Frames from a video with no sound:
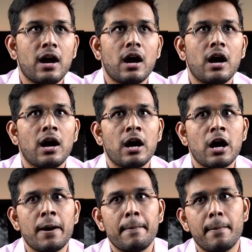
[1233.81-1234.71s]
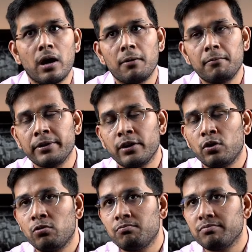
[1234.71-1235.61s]

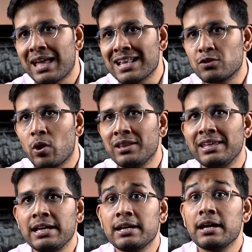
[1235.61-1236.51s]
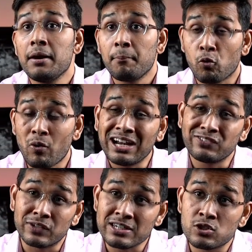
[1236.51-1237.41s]
That's one thing. Provide
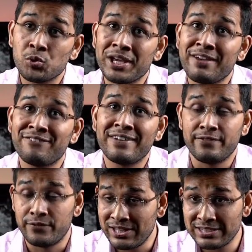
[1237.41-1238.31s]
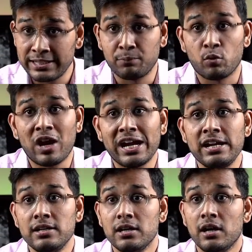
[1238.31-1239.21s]
funds to AFF, which they provide.